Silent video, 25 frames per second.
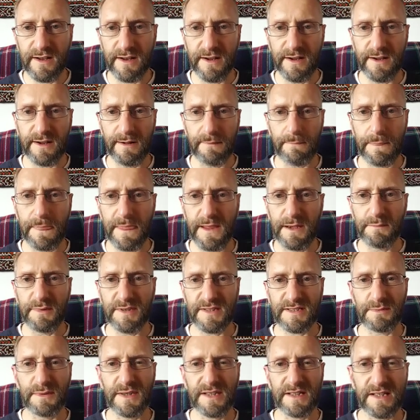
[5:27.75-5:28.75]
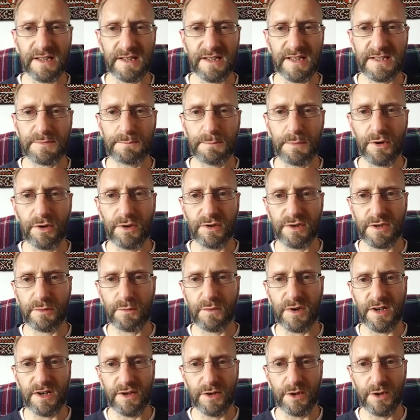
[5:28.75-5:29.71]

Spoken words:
But to make it less boring, what